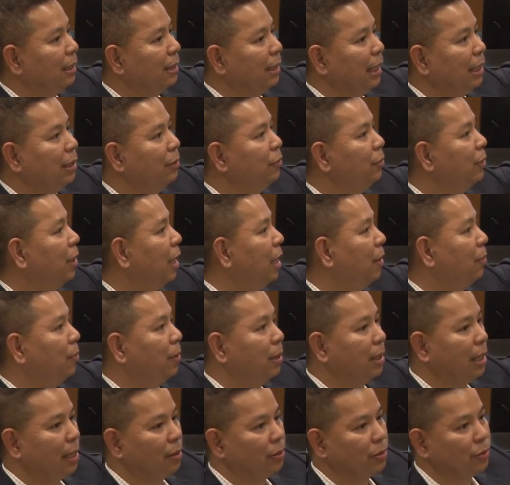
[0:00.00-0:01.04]
they do not
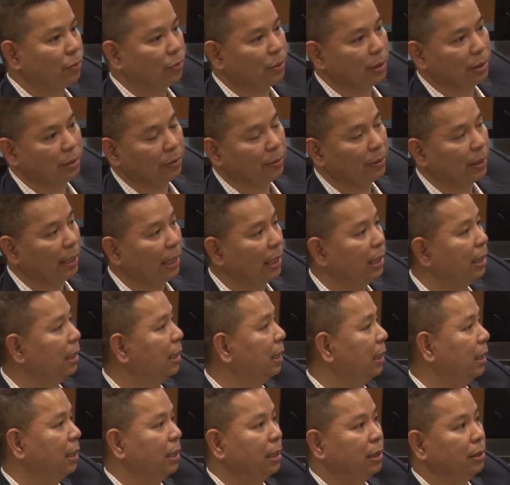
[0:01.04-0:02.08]
want to outsource to
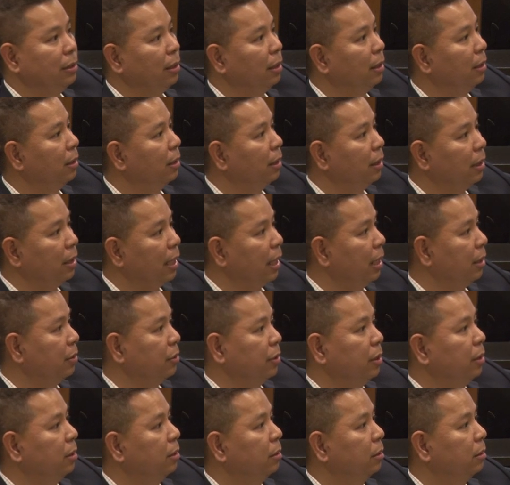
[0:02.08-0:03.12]
anything in, in, in
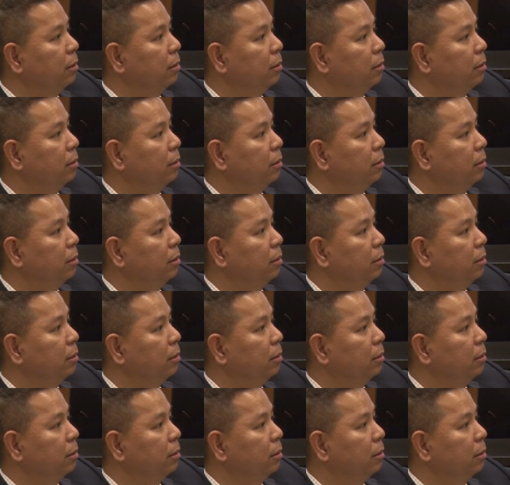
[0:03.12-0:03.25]
Asia